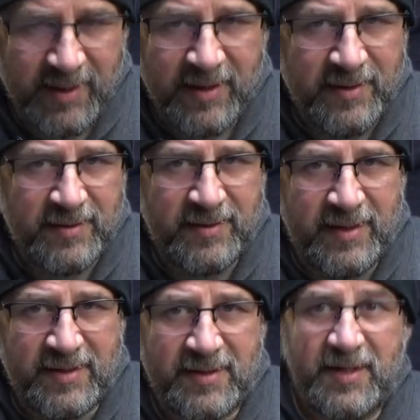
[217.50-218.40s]

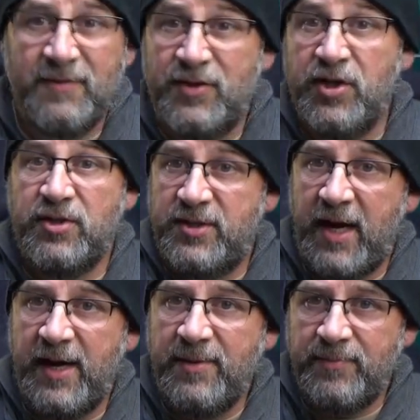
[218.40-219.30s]
This gives you your
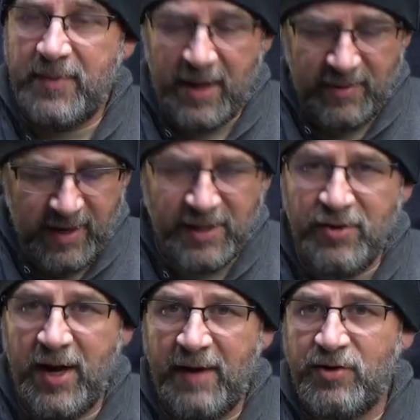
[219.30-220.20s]
setting, and then
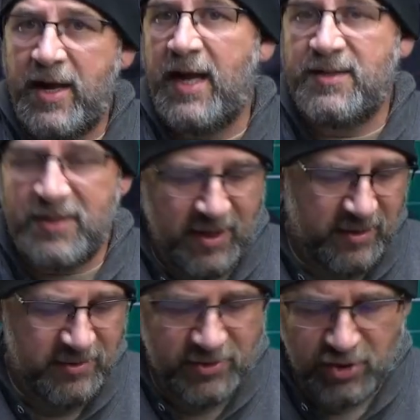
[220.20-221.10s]
you have your cast of
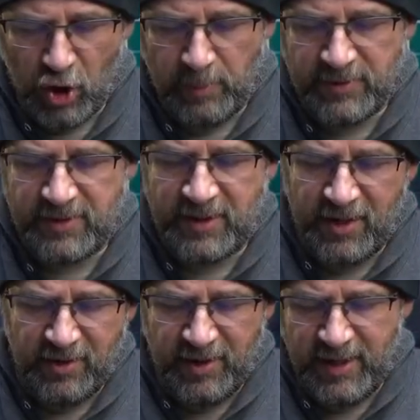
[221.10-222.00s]
characters, your corporate
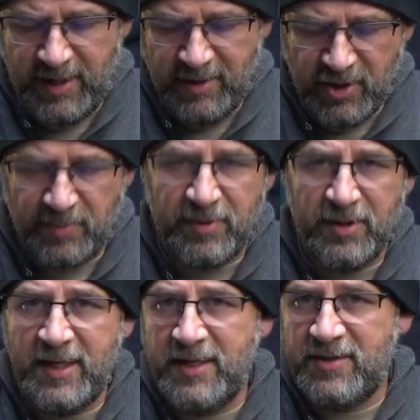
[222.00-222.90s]
security, your
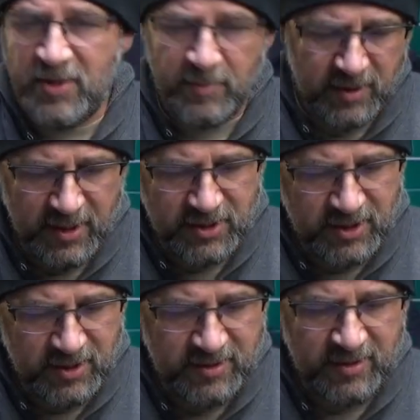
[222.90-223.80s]
police, your
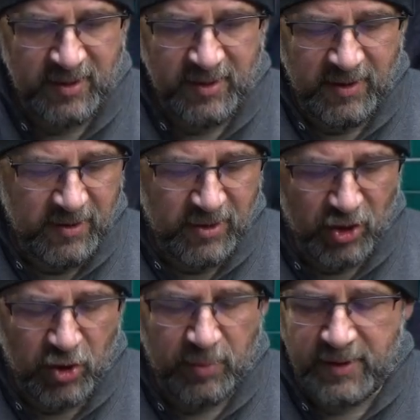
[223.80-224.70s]
militias,
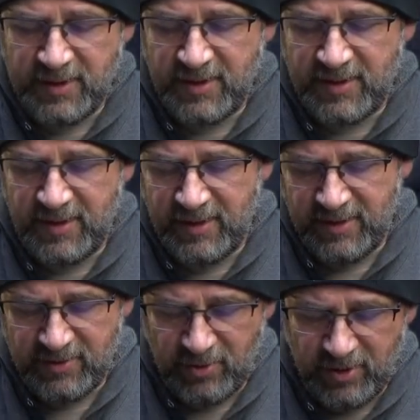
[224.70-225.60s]
local
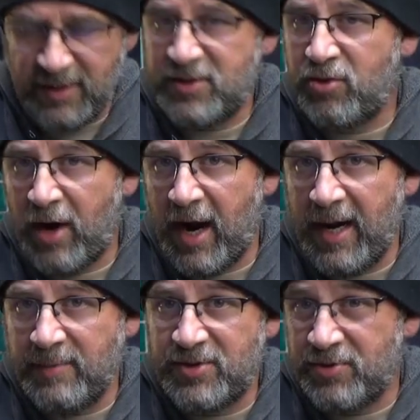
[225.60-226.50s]
businesses, organized
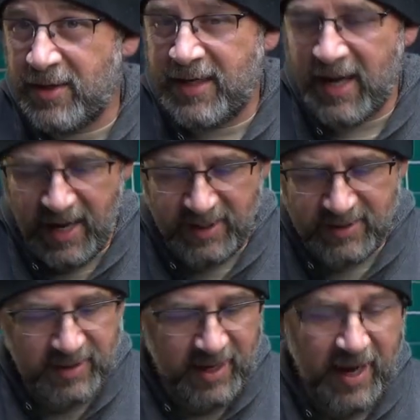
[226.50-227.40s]
crime, street
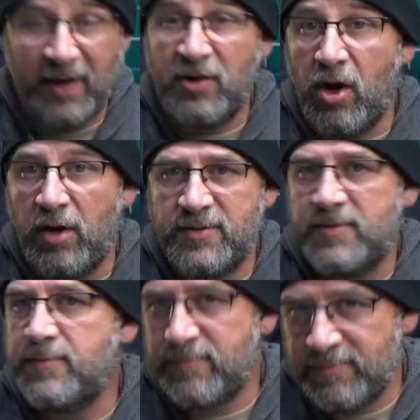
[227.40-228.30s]
gangs, and
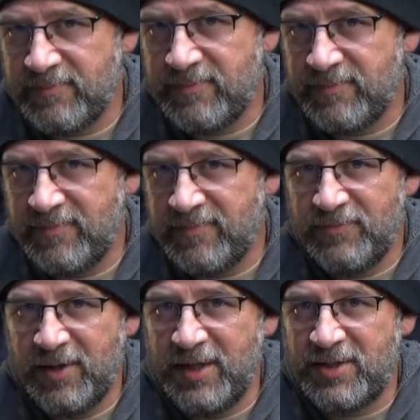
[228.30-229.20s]
cults.
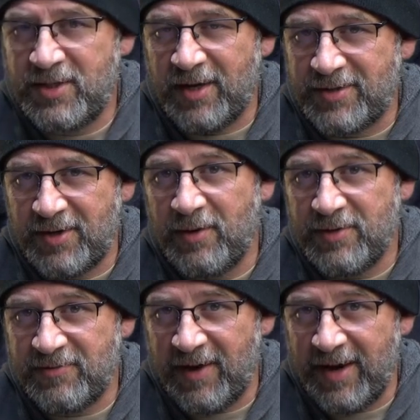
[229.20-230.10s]
Religious cults are
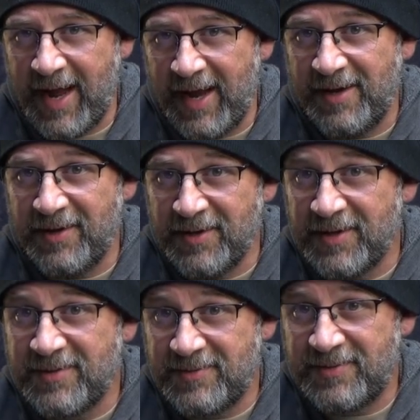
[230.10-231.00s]
always fun to add into
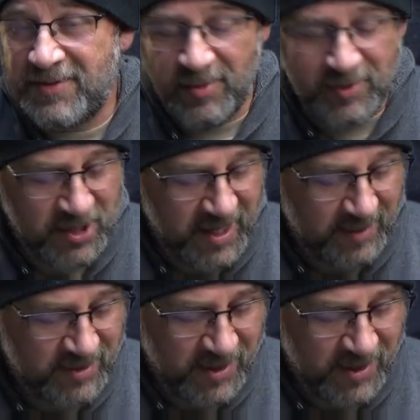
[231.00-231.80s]
skirmish games.